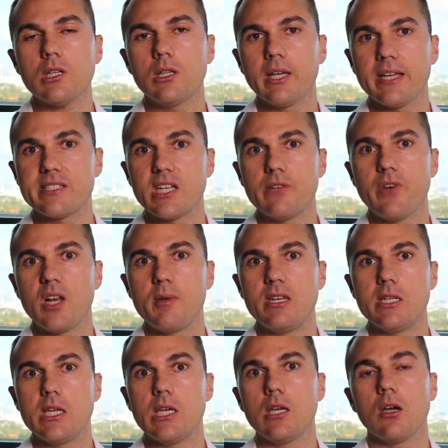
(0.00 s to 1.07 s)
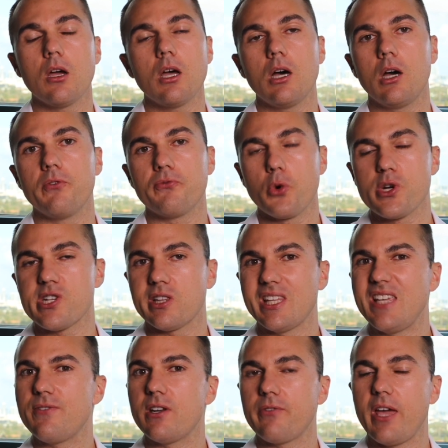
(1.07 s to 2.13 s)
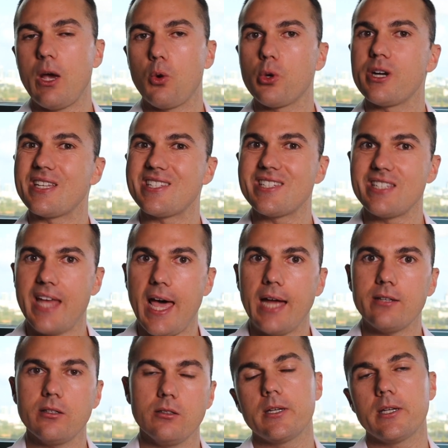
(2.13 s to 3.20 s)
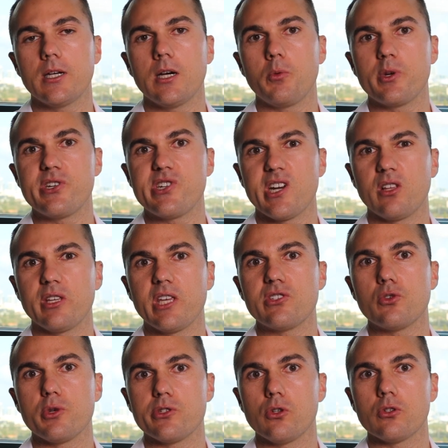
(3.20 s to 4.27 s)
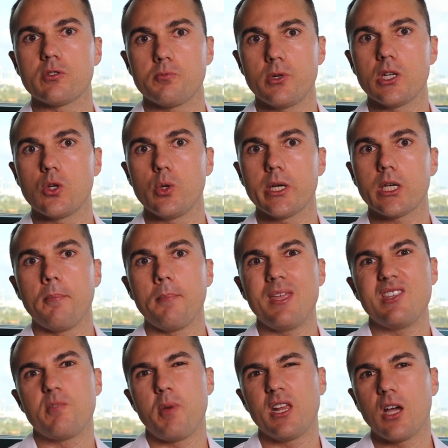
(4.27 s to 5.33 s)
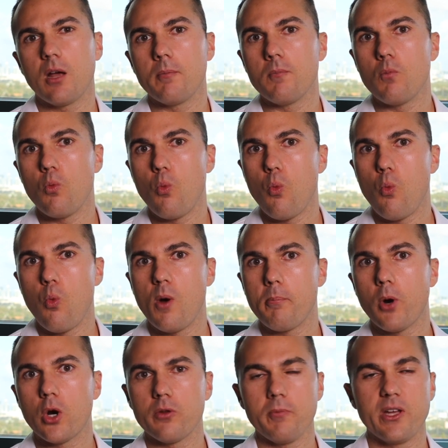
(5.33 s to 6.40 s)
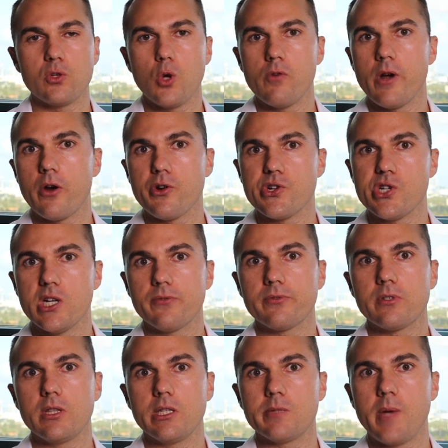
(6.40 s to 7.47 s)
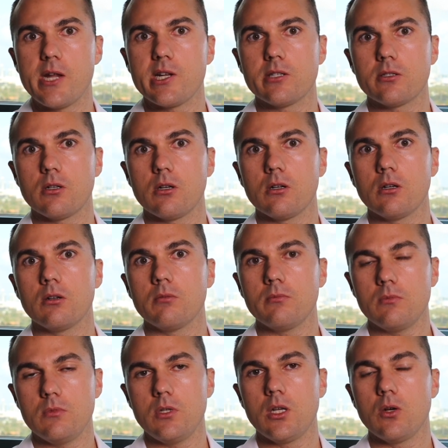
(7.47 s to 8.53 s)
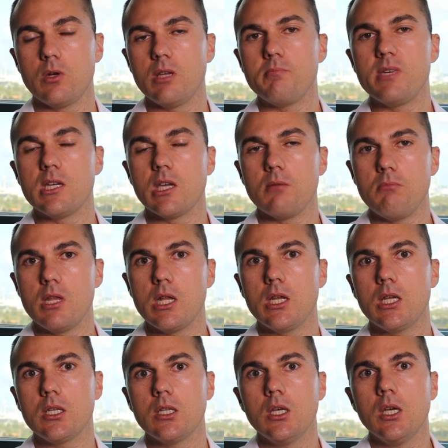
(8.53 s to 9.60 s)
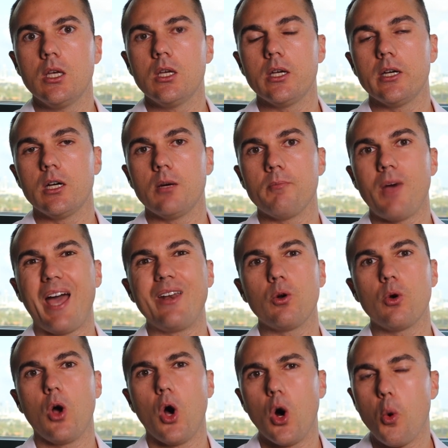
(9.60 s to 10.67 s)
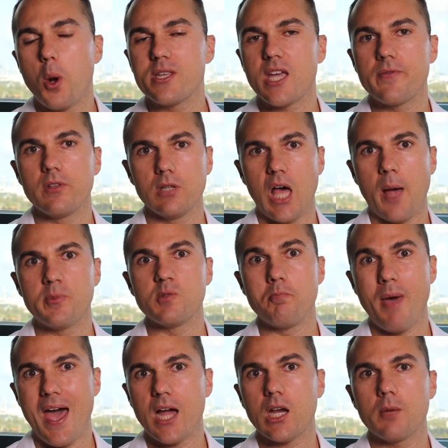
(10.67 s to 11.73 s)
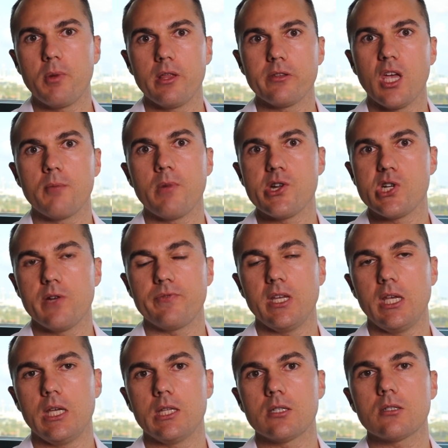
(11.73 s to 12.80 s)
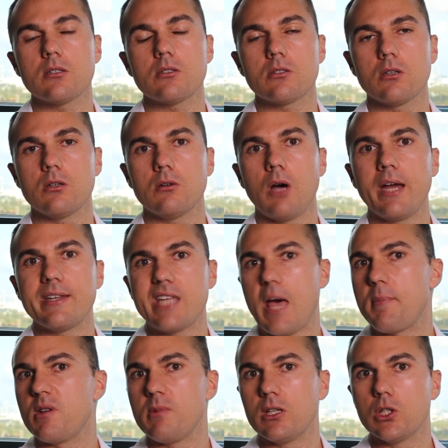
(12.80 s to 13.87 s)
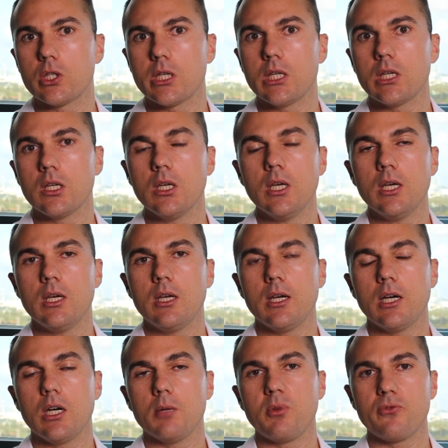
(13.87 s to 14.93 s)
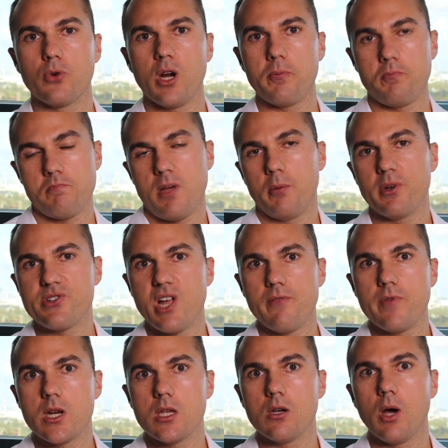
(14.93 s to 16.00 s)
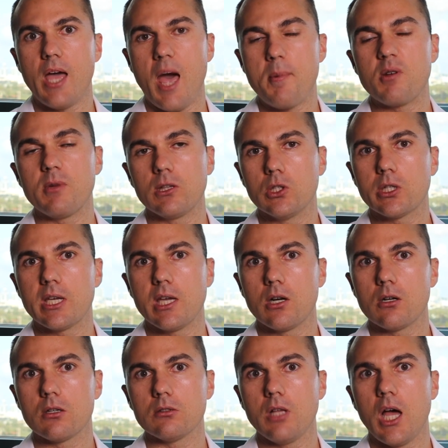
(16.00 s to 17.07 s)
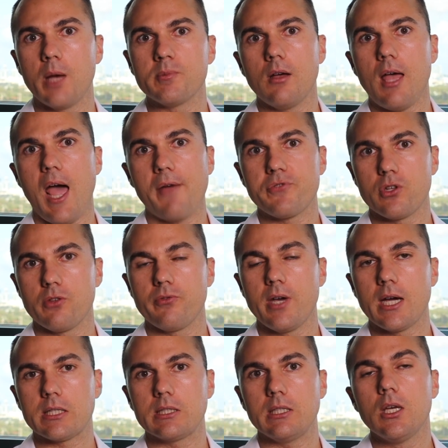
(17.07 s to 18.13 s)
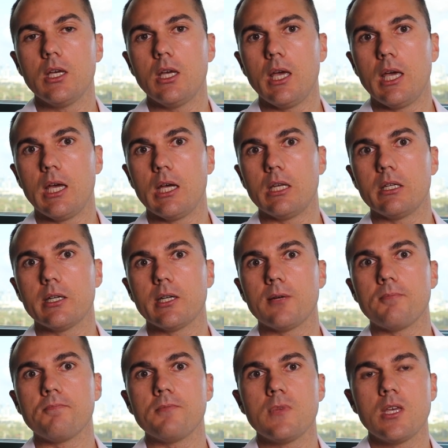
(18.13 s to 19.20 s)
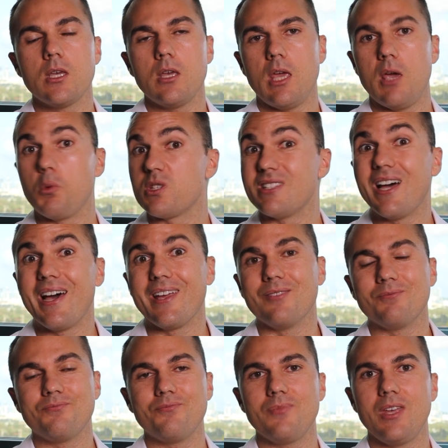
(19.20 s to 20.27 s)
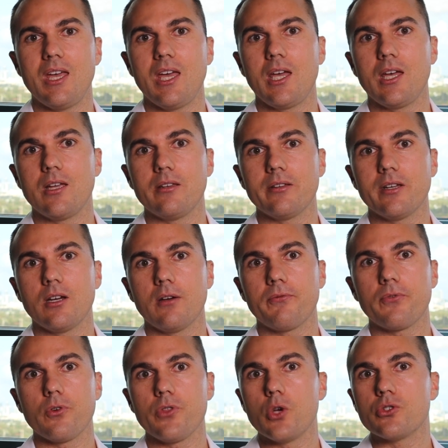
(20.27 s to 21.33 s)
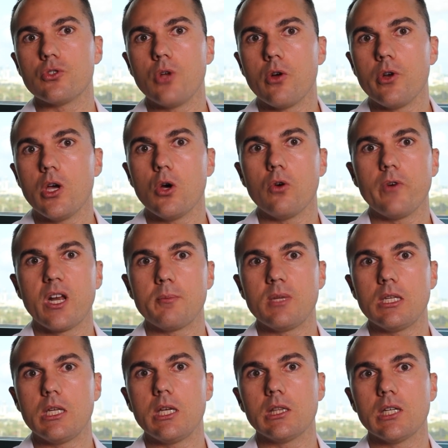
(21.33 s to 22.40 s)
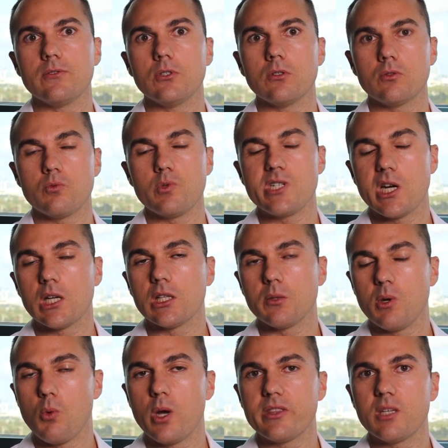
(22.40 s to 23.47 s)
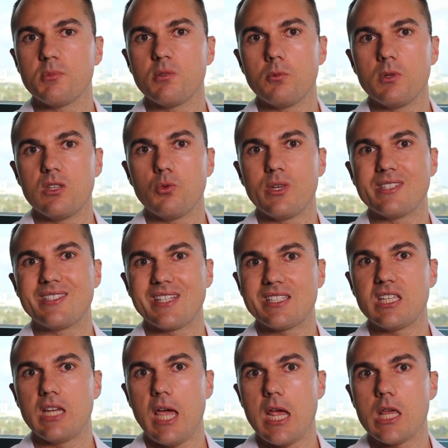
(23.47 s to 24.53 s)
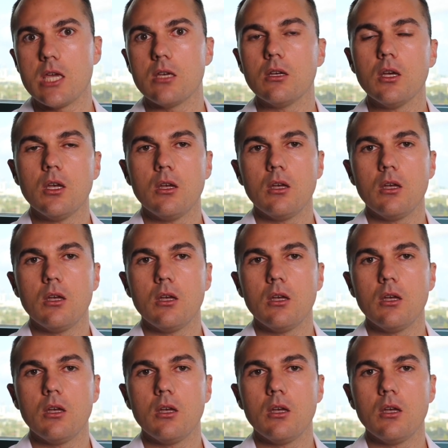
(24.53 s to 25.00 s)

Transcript: like I said, a vitamin D. Unfortunately, even if I order it stat, uh, which generally gets your results pretty quick, um, depending on what part of my 12-hour shift these patients are, you know, being admitted in, um, I don't always have the labs back by the time my shift ends. So I just happen to be looking uh, before I publish that video. I happen to be looking at her lab after the fact, and um, it was nine. And uh, for those who don't know, vitamin D levels generally we want them to between 16, 80